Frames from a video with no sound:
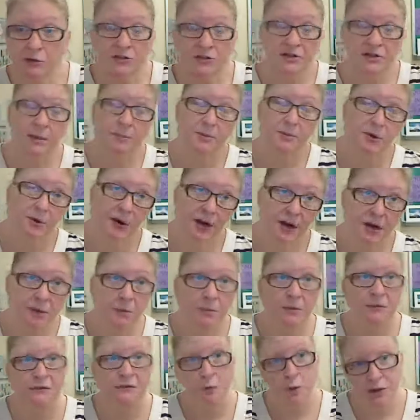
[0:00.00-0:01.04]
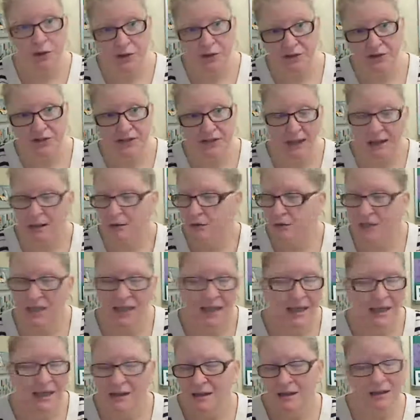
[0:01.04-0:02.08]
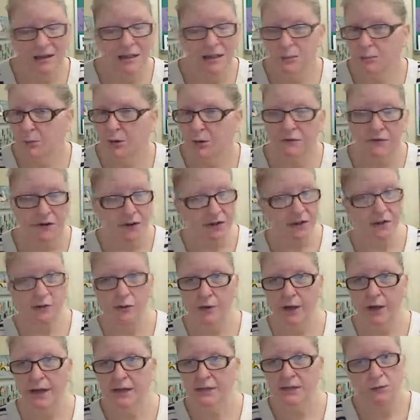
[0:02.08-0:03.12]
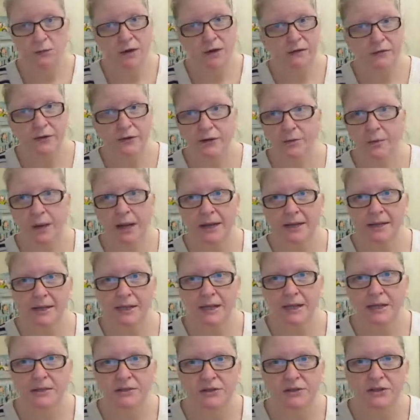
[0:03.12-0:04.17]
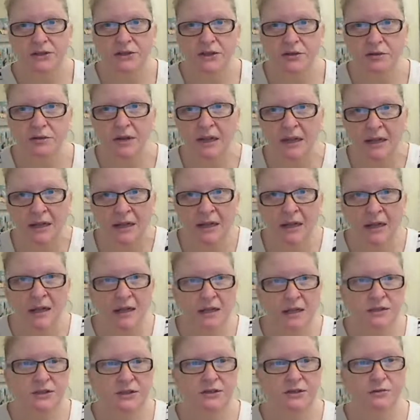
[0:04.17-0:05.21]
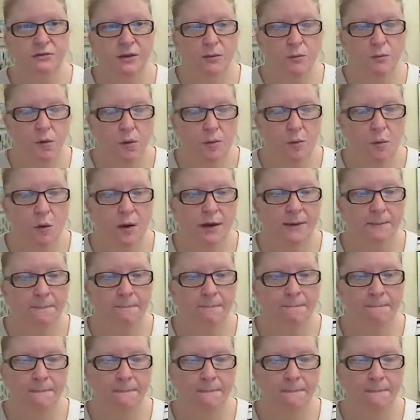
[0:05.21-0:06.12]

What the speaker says: or stop your air before your sound. That's perfectly okay. It's whatever your body needs to do. Let's do one more.